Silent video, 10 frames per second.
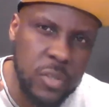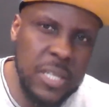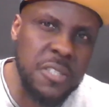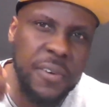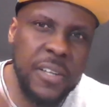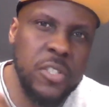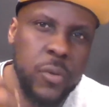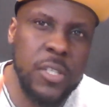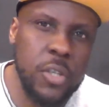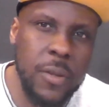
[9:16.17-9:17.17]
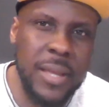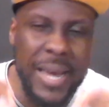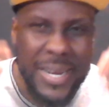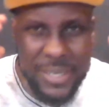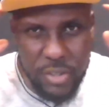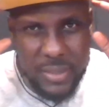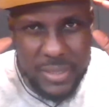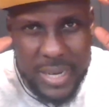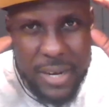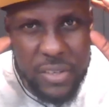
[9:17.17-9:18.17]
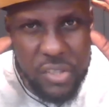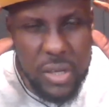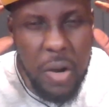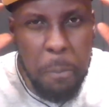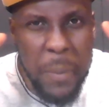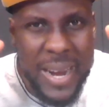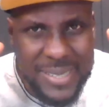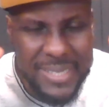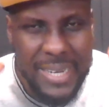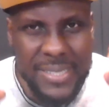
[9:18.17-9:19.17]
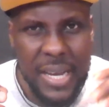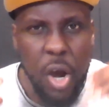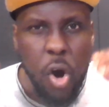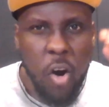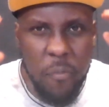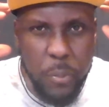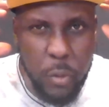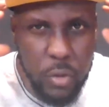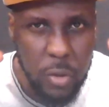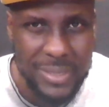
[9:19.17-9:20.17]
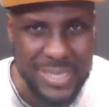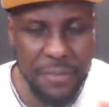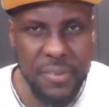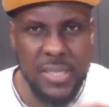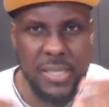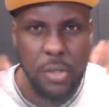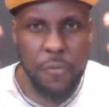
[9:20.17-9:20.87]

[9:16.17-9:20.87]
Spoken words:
transferred to each other and the generational mindset of productivity,